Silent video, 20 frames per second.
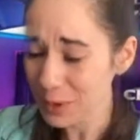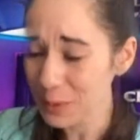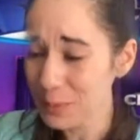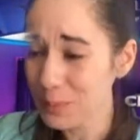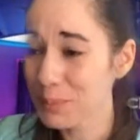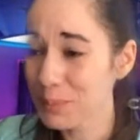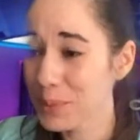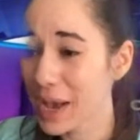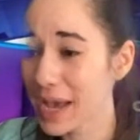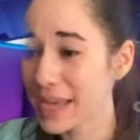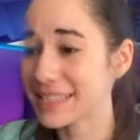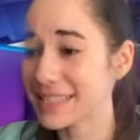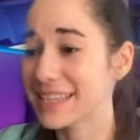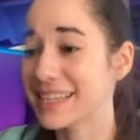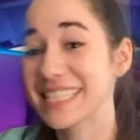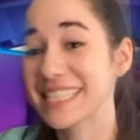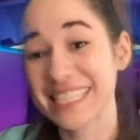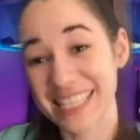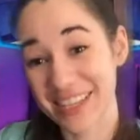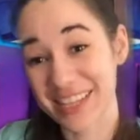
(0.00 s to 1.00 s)
But
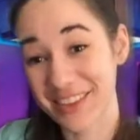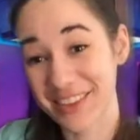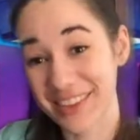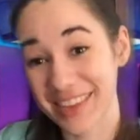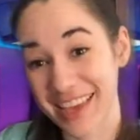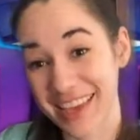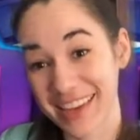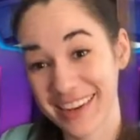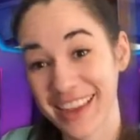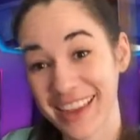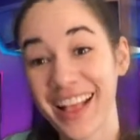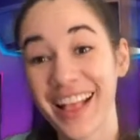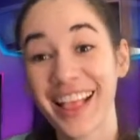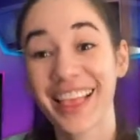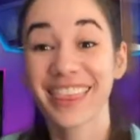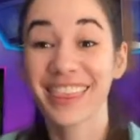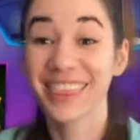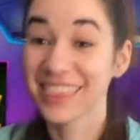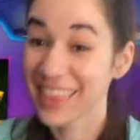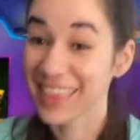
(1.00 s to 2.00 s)
until then,
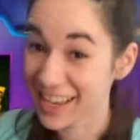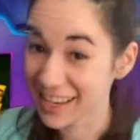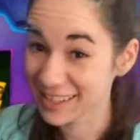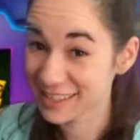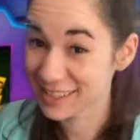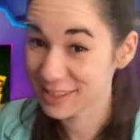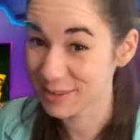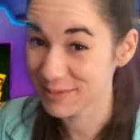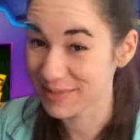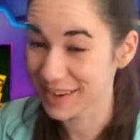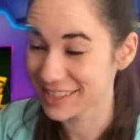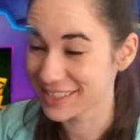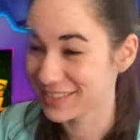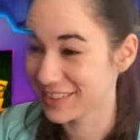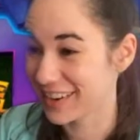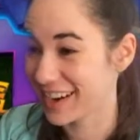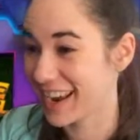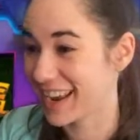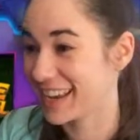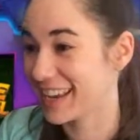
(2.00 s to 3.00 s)
thanks so much for
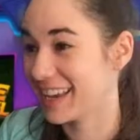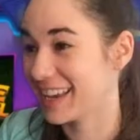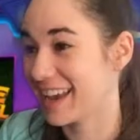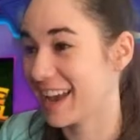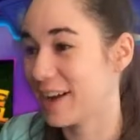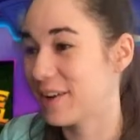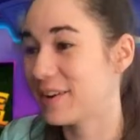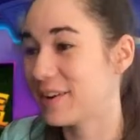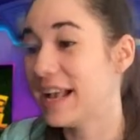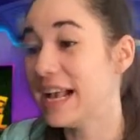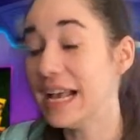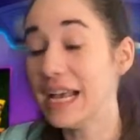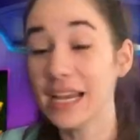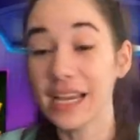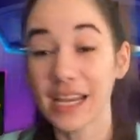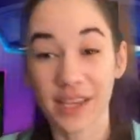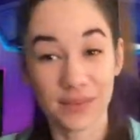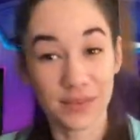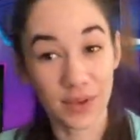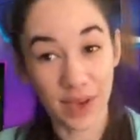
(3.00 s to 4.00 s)
hanging out.
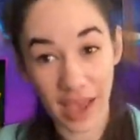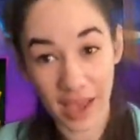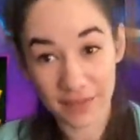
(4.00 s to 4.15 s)
If you have